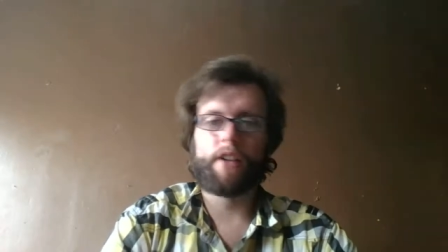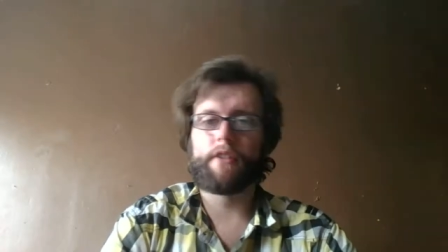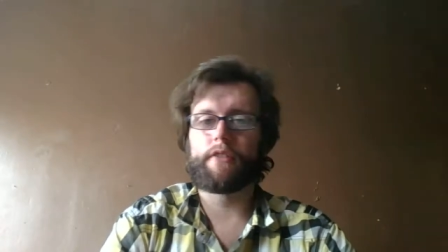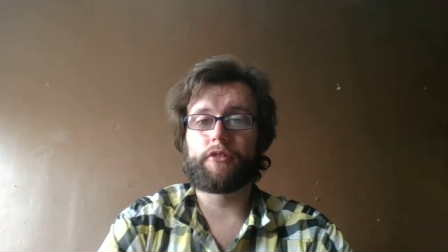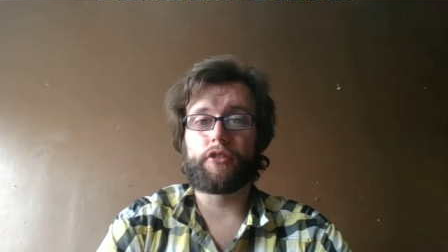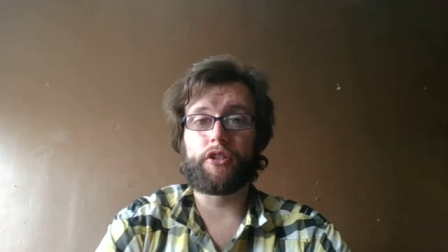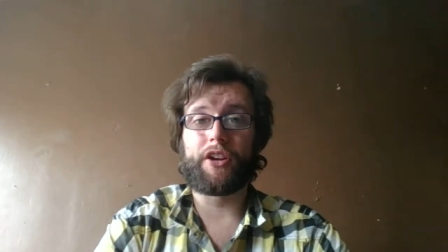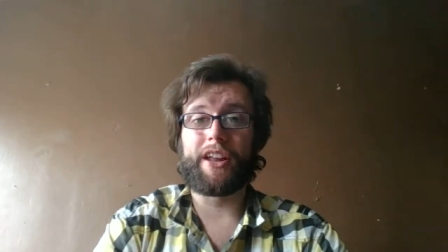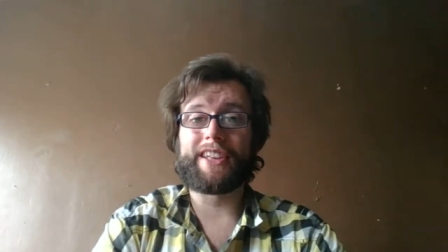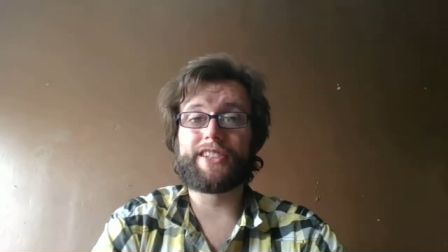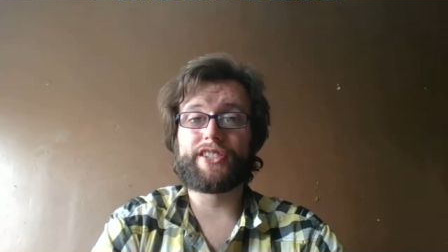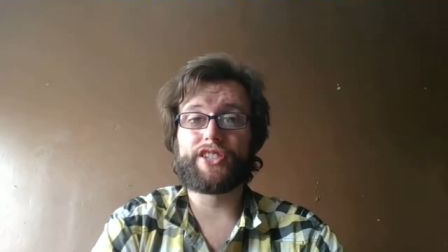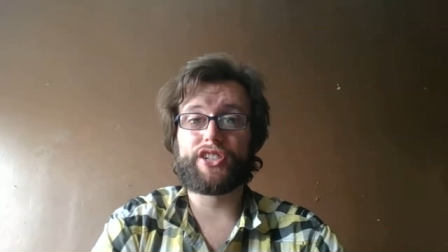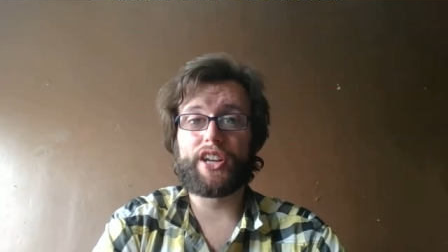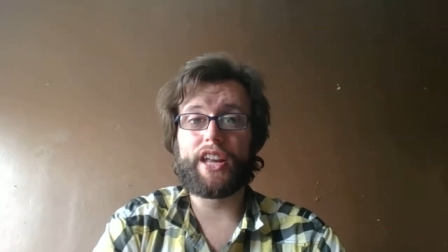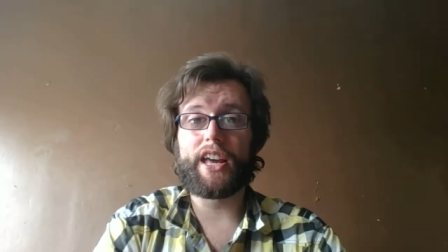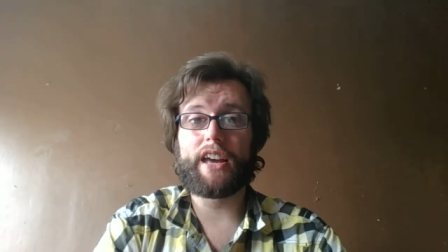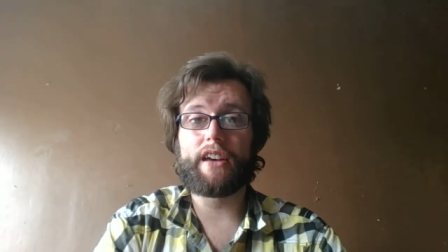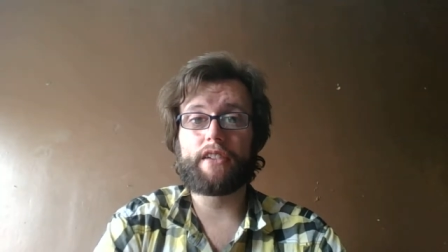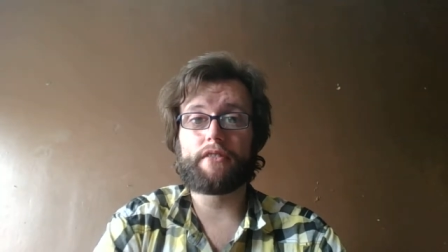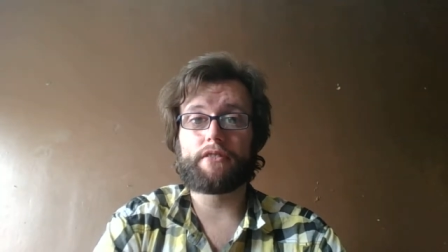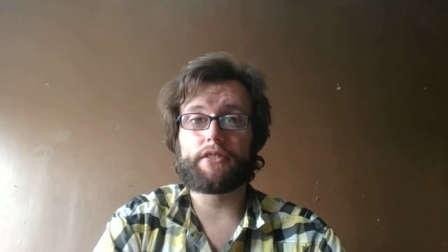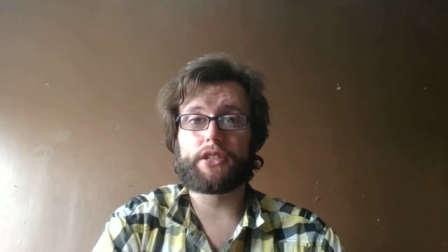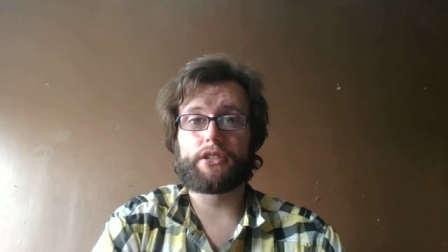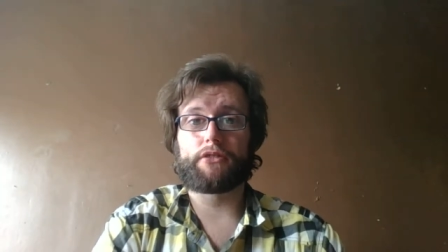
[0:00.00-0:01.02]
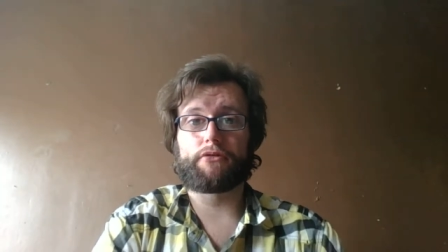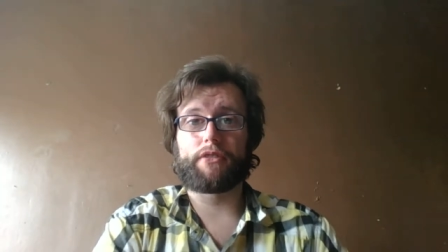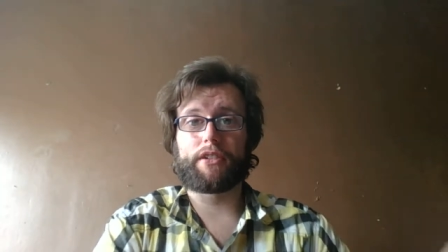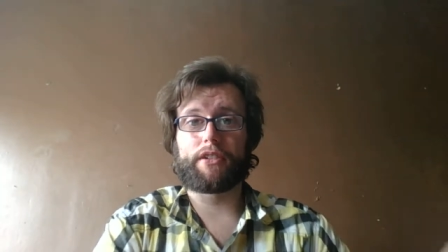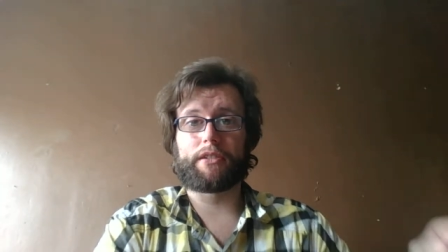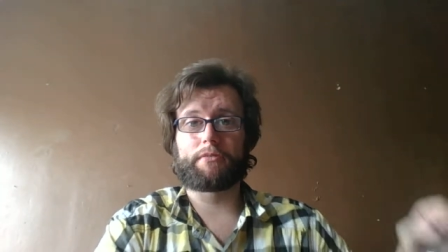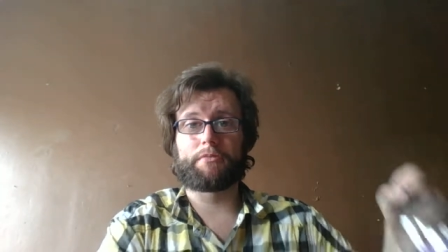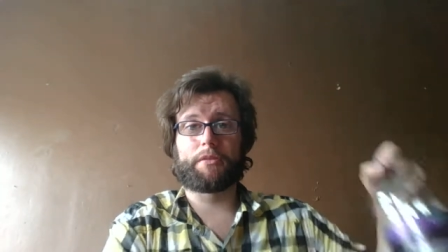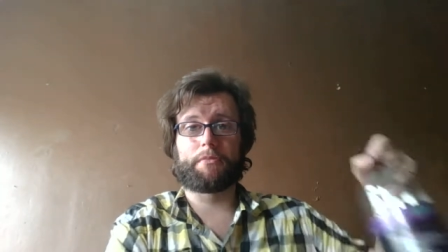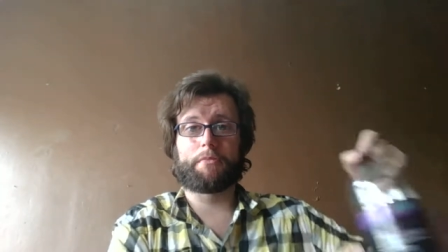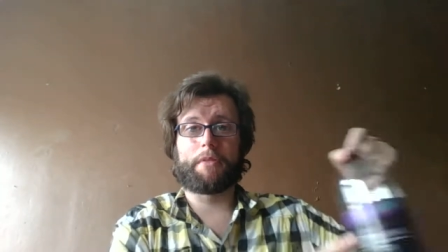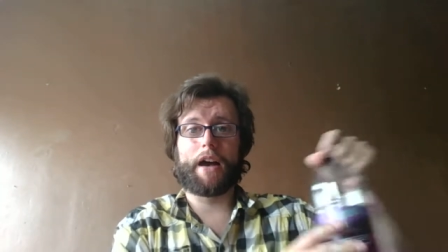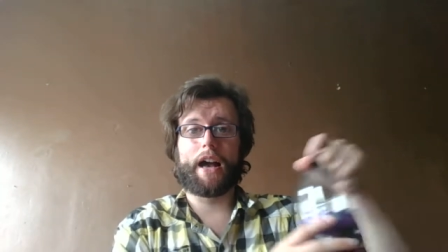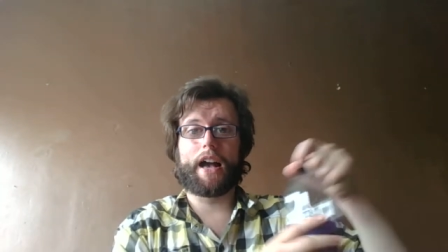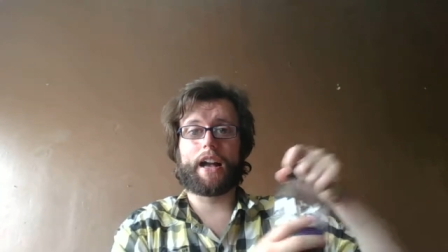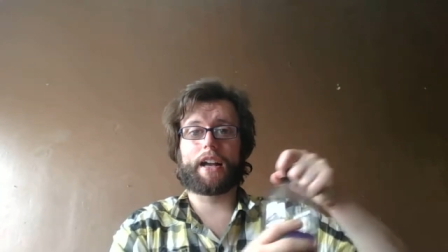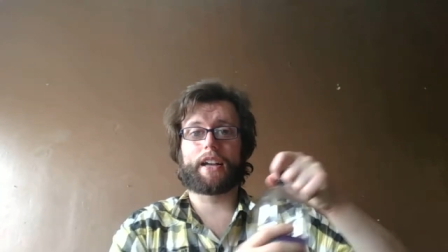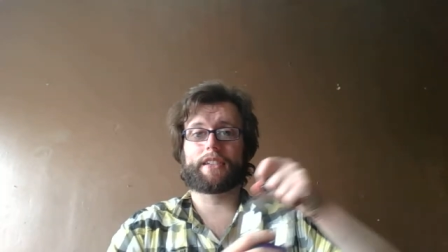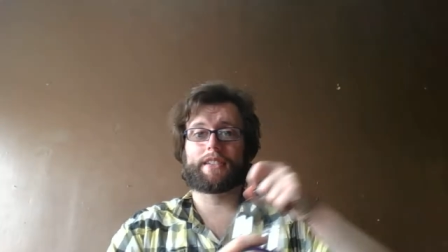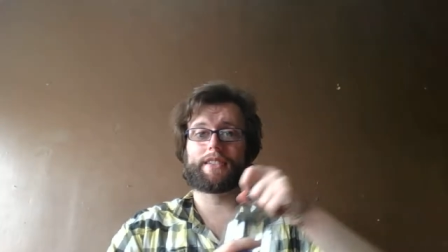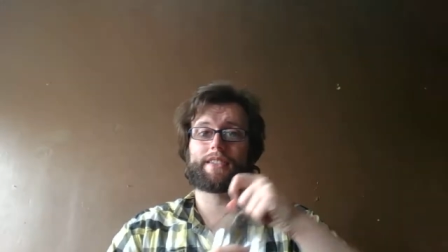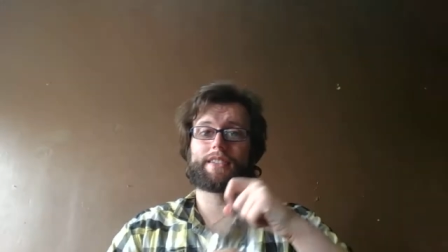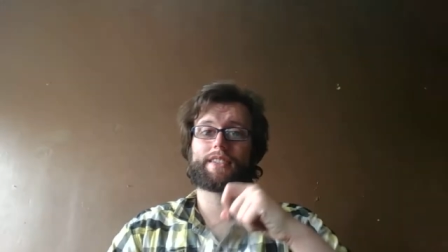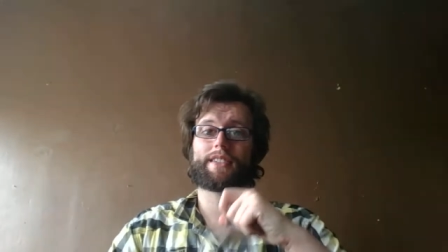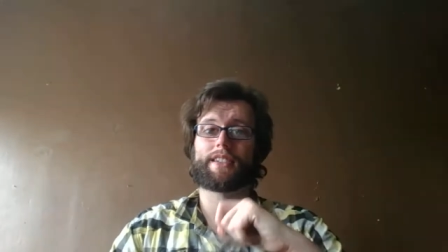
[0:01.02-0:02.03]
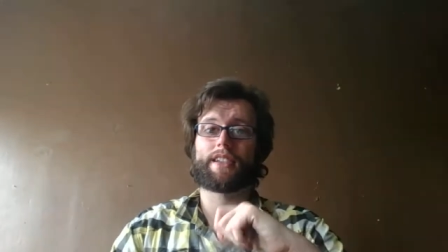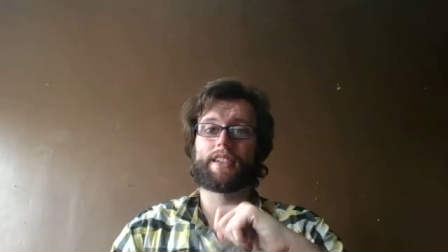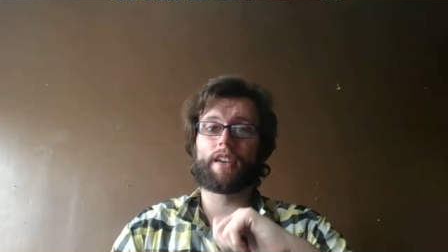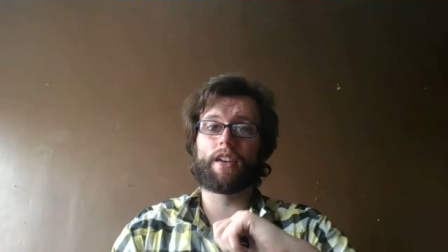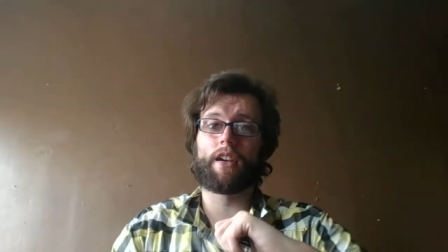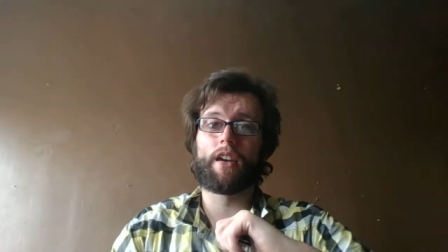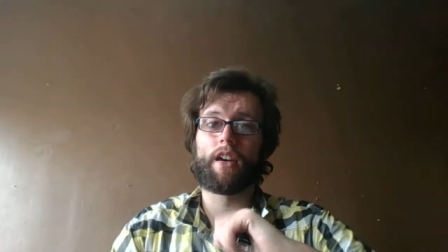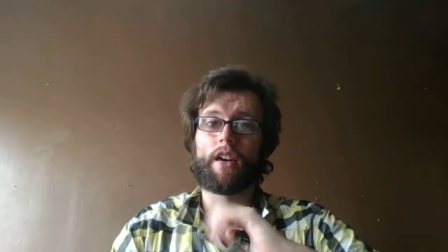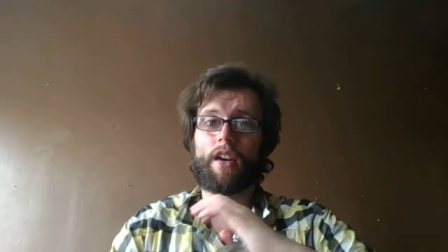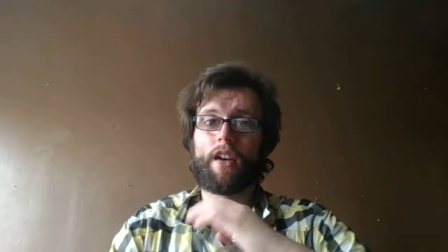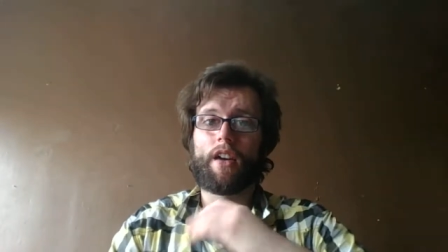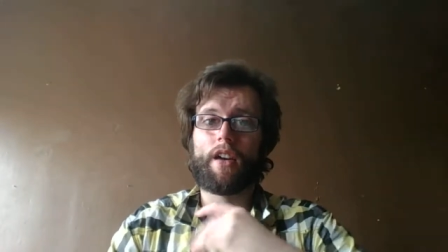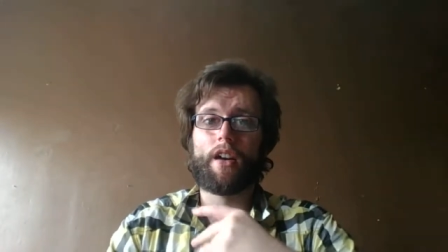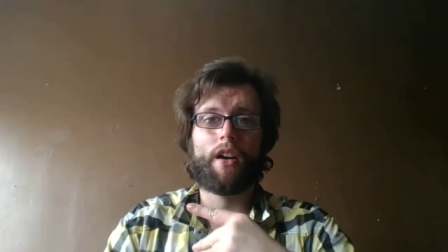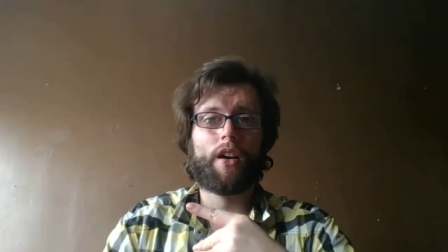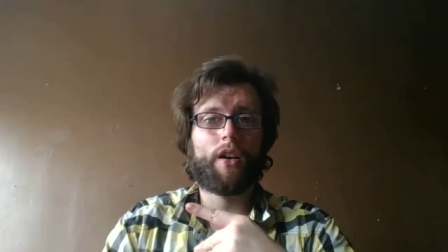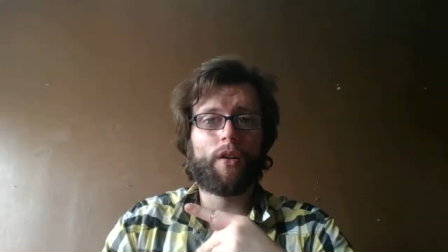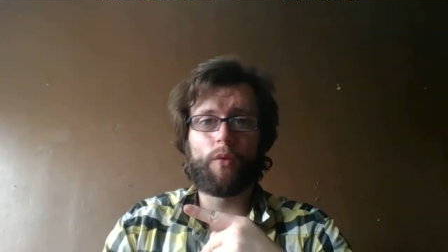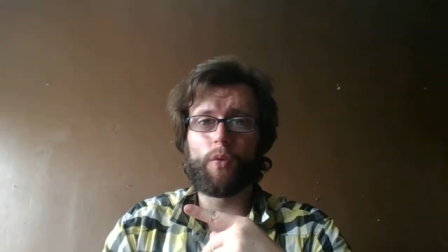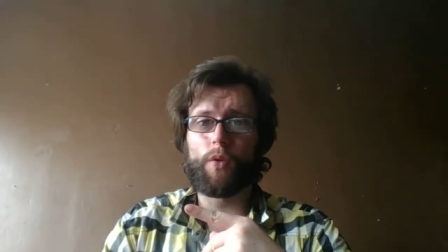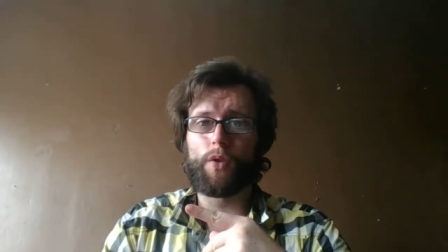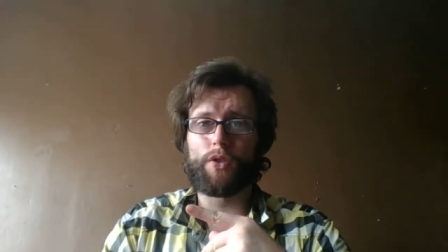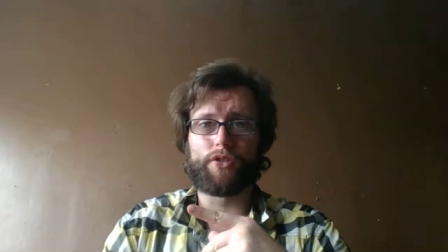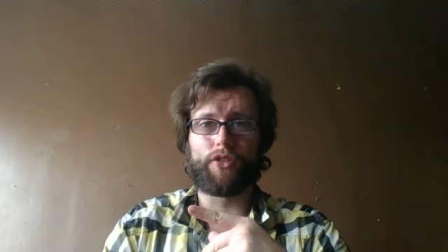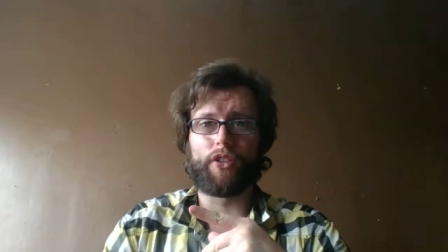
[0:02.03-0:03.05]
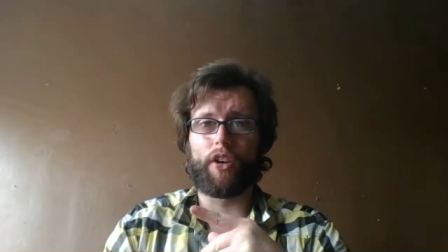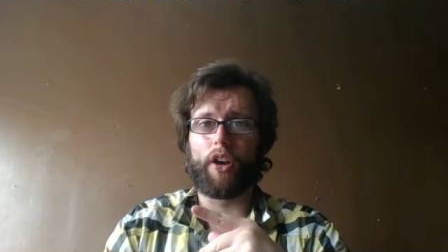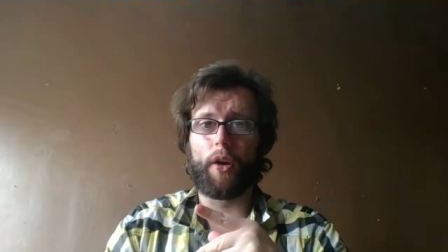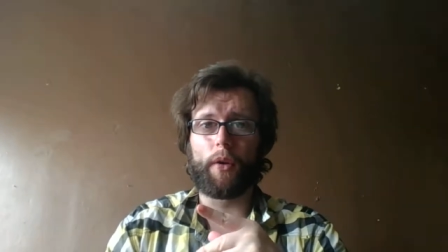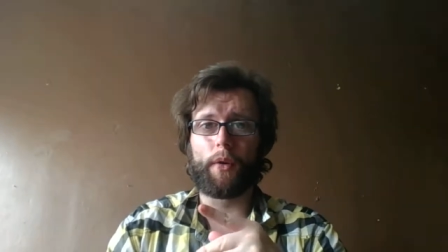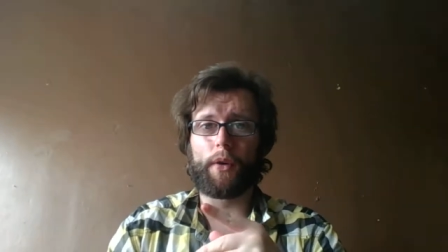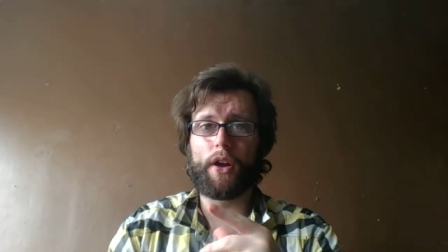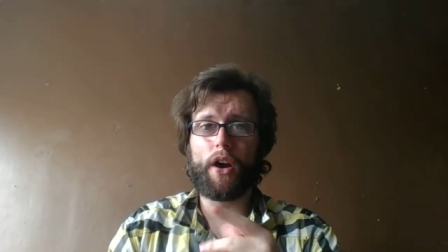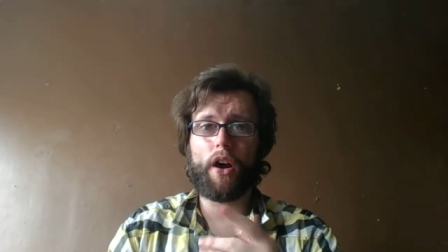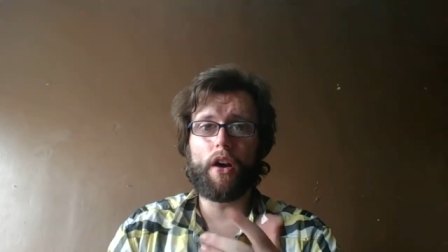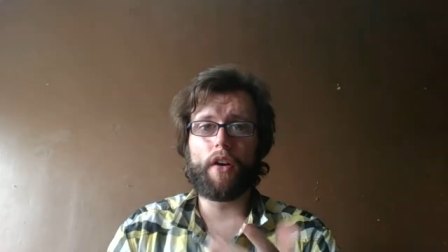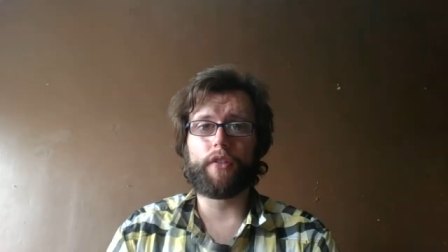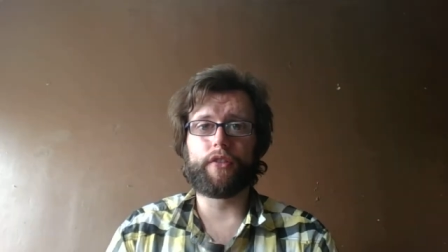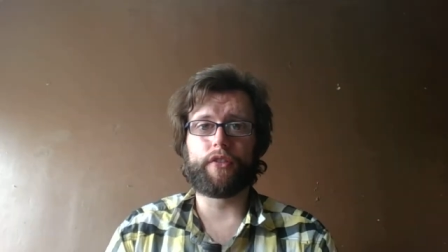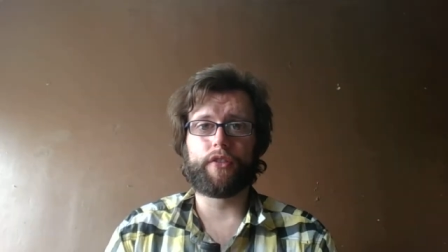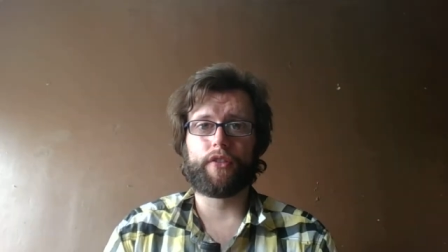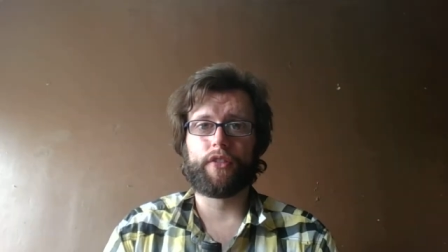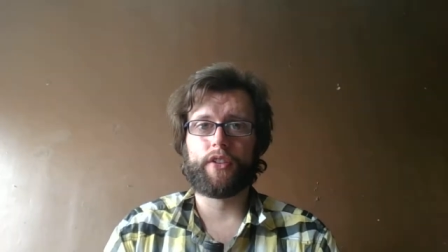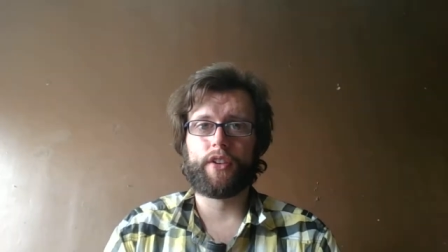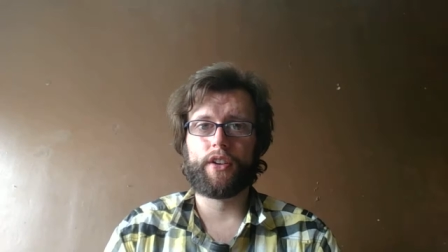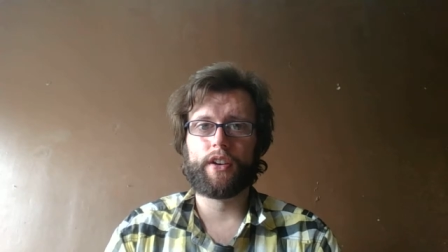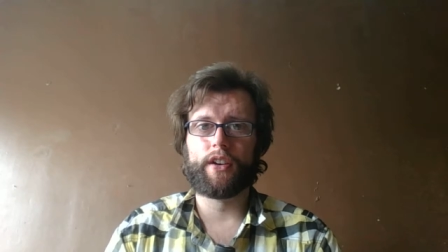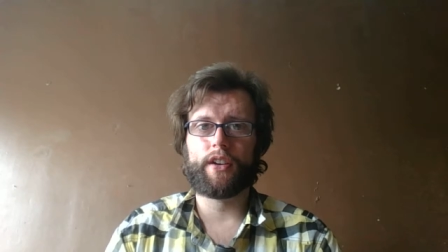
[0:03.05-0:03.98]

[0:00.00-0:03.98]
for an engineer to ring me back and see what's going off.